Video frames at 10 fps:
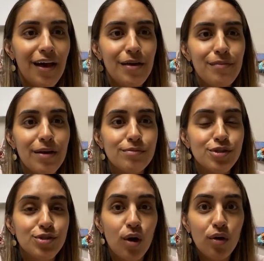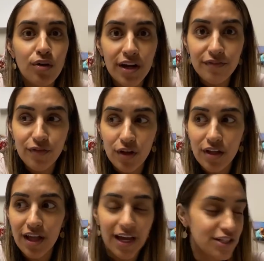Um, I'm so grateful.
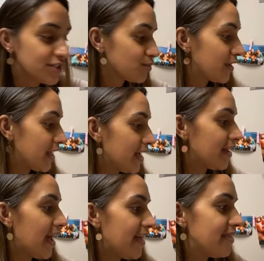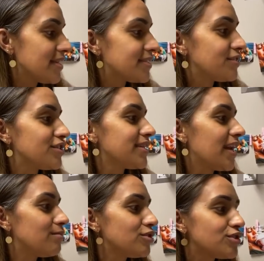I just want to end this and just
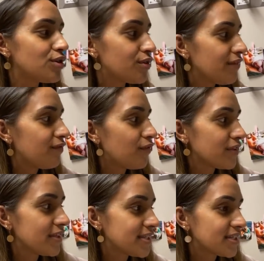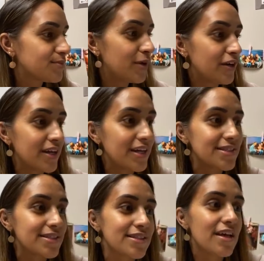say I'm just so grateful for this
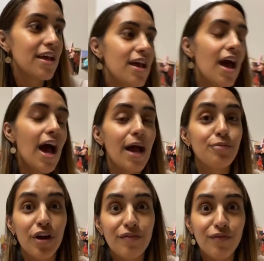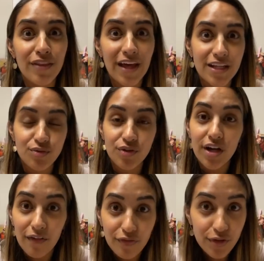experience. I'm grateful that it's
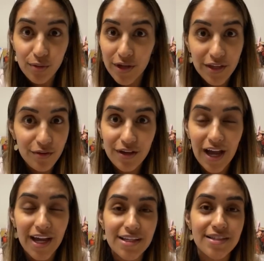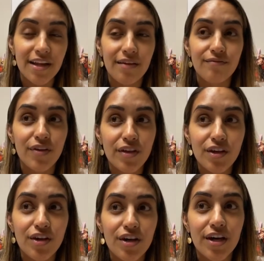recovery week, you guys, and I'm feeling
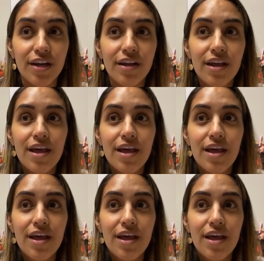good.